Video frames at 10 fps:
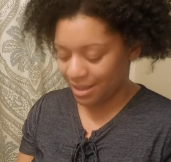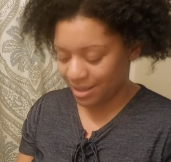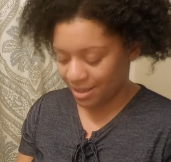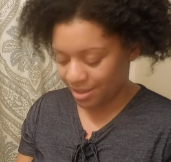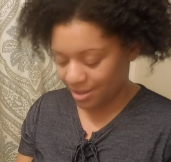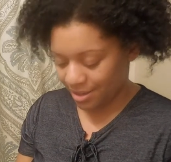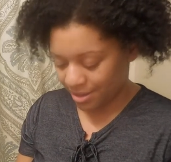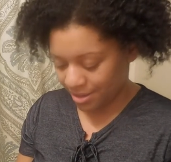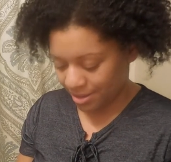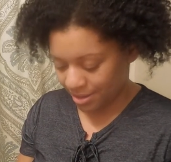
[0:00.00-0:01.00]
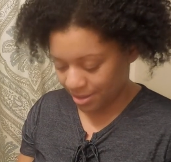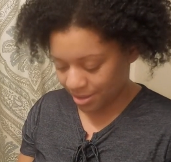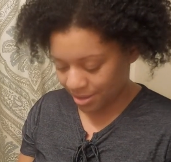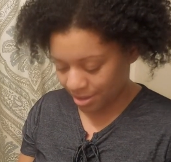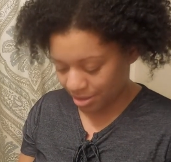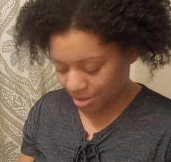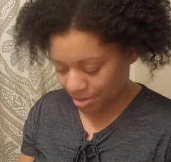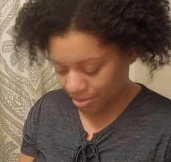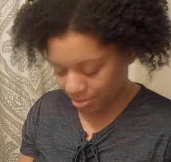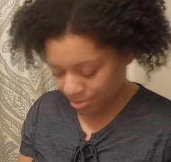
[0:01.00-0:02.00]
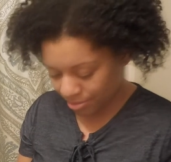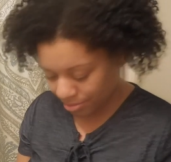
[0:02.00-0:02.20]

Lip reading: (no one is talking)